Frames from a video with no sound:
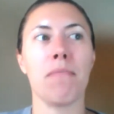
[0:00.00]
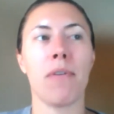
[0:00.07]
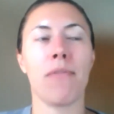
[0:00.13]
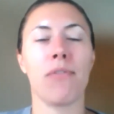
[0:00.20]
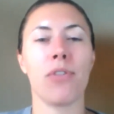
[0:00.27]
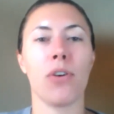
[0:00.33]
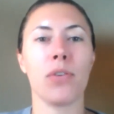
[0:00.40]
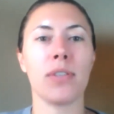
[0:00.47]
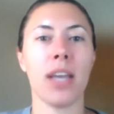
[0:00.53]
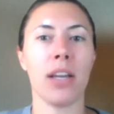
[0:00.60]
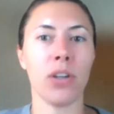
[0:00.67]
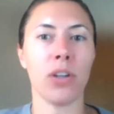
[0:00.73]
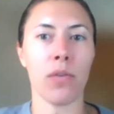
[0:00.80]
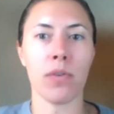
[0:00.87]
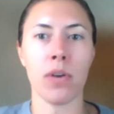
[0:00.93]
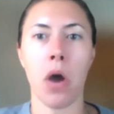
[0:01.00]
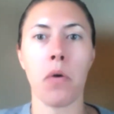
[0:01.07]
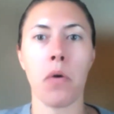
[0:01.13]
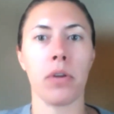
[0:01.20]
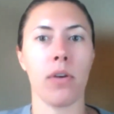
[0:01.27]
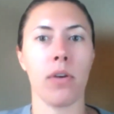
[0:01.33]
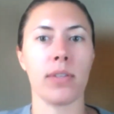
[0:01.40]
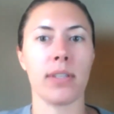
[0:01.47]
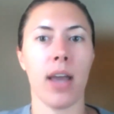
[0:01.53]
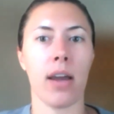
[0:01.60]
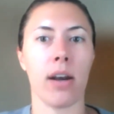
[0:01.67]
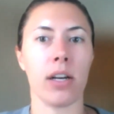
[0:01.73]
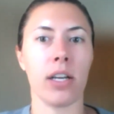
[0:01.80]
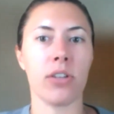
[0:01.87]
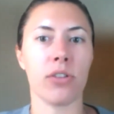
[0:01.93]
But for those that don't know or those that
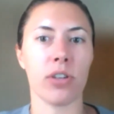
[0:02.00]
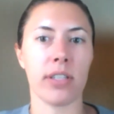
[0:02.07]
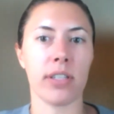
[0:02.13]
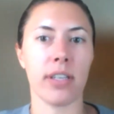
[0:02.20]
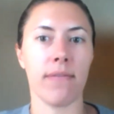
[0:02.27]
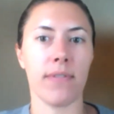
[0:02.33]
are interested